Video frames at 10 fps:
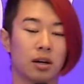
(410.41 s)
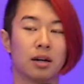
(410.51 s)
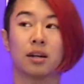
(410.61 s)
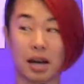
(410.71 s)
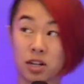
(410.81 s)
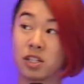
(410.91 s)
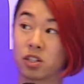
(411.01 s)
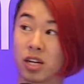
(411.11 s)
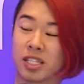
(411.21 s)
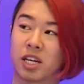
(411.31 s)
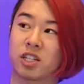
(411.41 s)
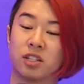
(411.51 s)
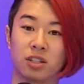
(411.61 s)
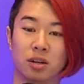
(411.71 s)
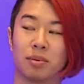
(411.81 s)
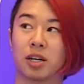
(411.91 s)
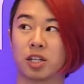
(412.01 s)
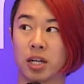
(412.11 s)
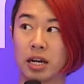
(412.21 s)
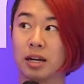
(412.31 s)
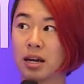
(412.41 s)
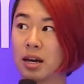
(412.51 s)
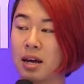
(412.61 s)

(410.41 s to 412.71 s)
add this transaction to the blockchain